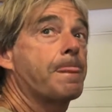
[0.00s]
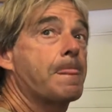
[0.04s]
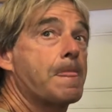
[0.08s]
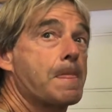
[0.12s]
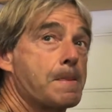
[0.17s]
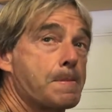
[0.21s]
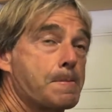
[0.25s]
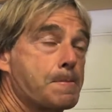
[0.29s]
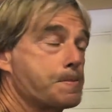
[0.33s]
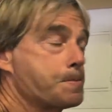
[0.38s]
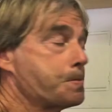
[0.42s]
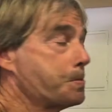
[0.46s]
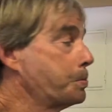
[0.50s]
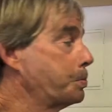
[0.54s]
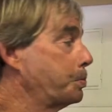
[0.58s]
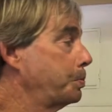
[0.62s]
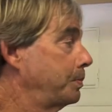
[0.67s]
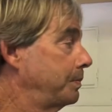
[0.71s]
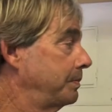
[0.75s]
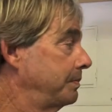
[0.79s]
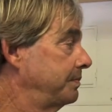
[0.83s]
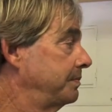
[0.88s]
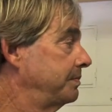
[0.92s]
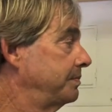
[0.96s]
And
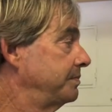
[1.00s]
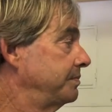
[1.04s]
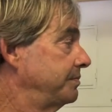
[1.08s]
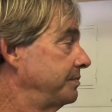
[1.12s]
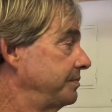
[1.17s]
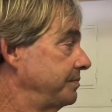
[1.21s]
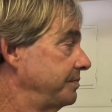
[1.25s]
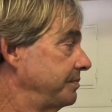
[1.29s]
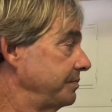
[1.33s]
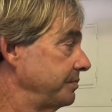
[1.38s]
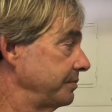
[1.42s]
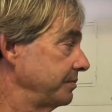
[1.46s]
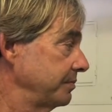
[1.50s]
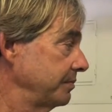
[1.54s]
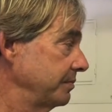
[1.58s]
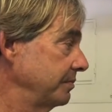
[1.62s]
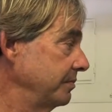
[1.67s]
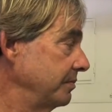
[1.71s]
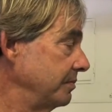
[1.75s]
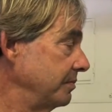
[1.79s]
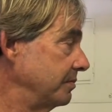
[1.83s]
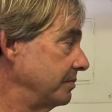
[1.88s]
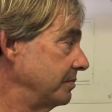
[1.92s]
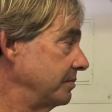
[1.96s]
Island Water
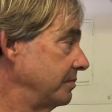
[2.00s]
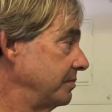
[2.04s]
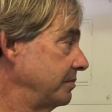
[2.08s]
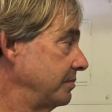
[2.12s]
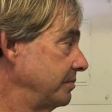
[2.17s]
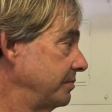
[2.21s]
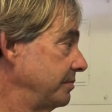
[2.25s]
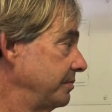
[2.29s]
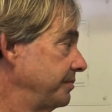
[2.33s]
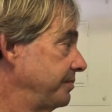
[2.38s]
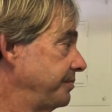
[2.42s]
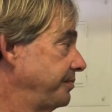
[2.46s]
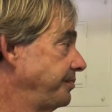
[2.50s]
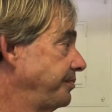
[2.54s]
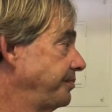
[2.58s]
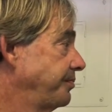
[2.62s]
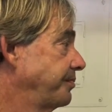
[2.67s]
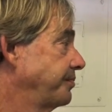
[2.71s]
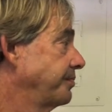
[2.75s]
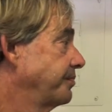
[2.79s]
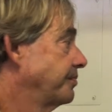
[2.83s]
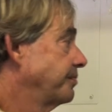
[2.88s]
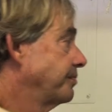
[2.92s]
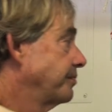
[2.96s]
Association is very
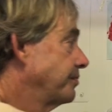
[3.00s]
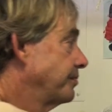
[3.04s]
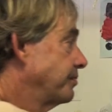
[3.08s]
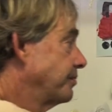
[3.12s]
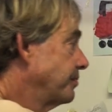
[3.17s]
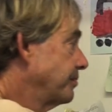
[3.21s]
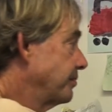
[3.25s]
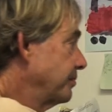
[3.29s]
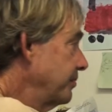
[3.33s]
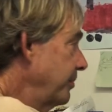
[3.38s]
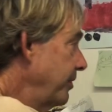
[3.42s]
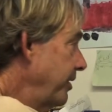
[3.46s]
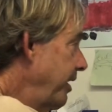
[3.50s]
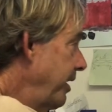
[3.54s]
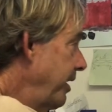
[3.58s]
close to them.